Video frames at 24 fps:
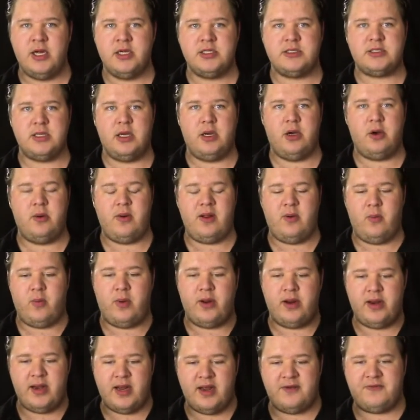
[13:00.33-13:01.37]
So
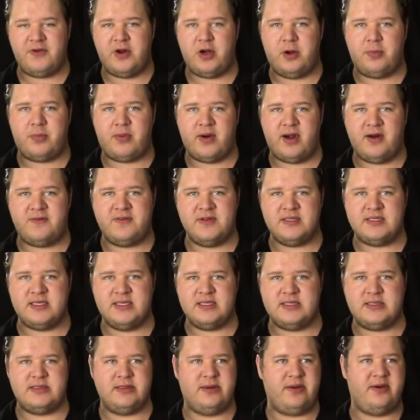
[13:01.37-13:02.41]
whenever your breakfast
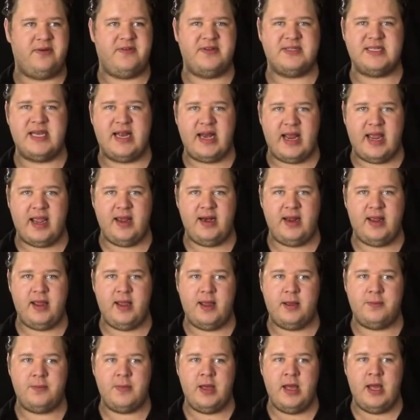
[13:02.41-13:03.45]
is, so if it's at 8
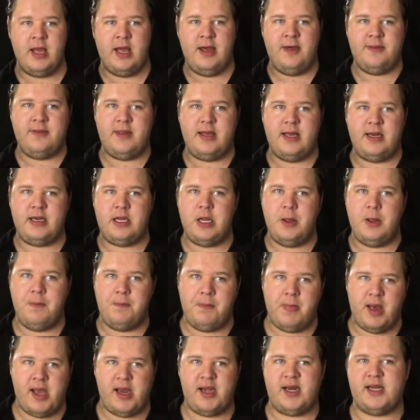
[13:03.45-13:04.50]
a.m., then you might